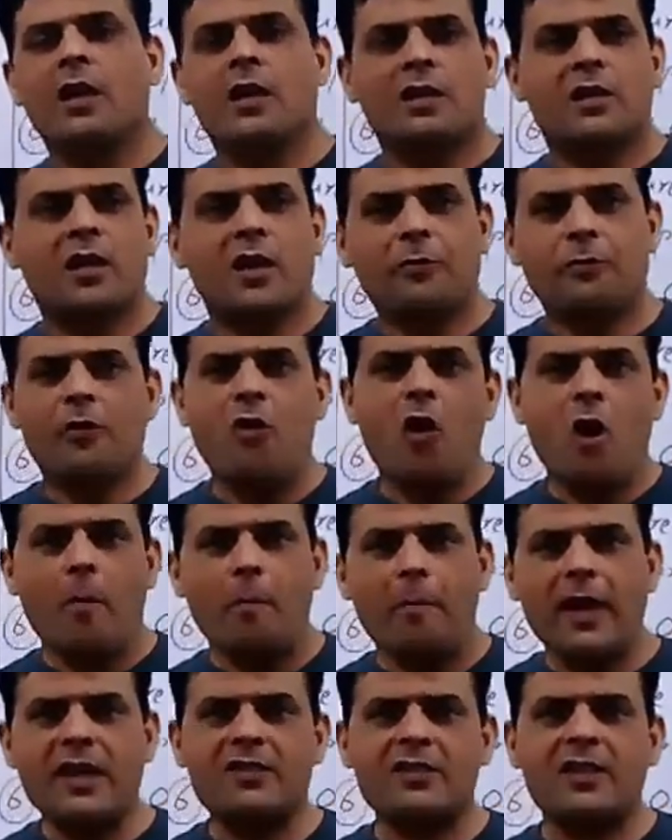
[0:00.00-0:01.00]
the
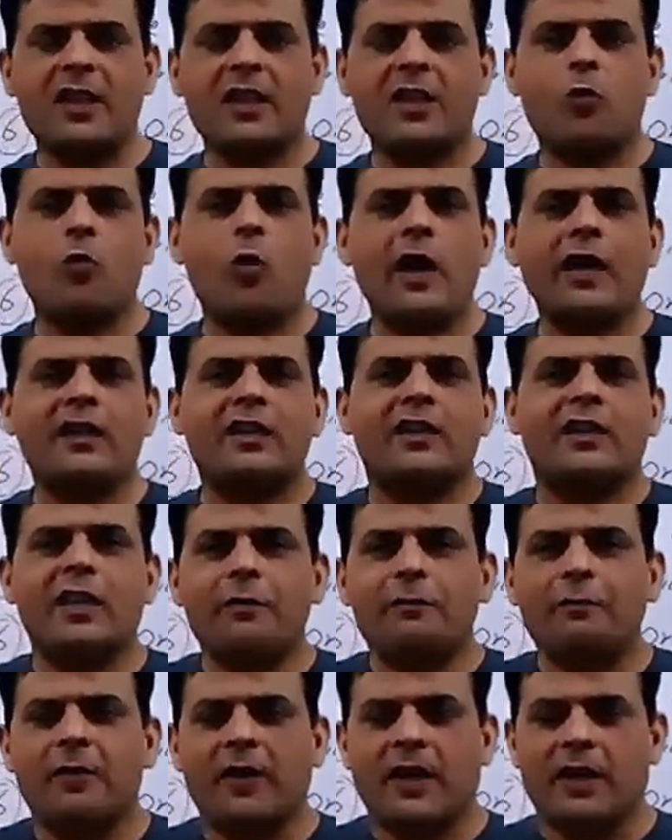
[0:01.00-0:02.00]
formats are quite
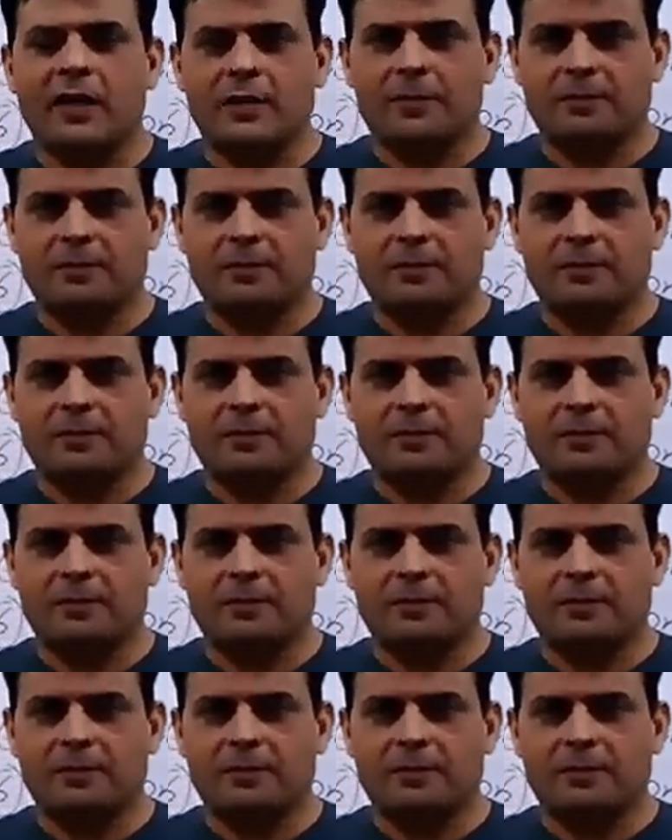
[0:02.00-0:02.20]
different.